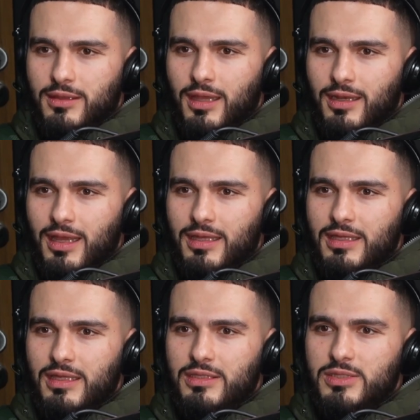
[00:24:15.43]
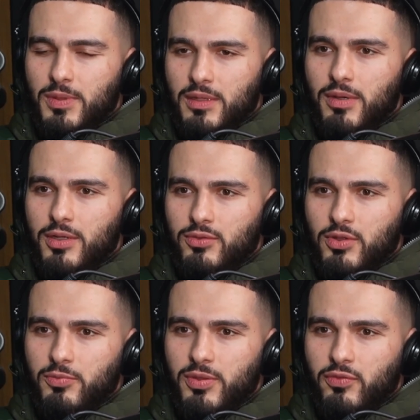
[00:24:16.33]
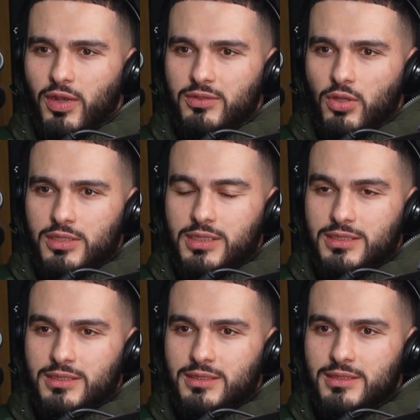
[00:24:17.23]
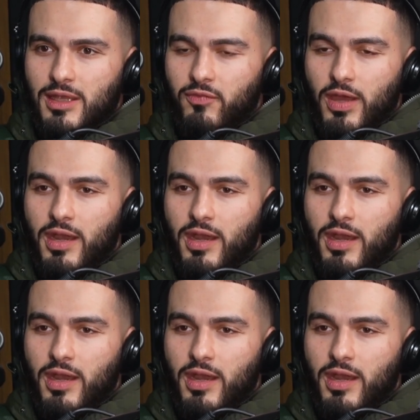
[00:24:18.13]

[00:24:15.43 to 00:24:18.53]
that like he spent the money on therapy for like dance lessons and stuff. Okay.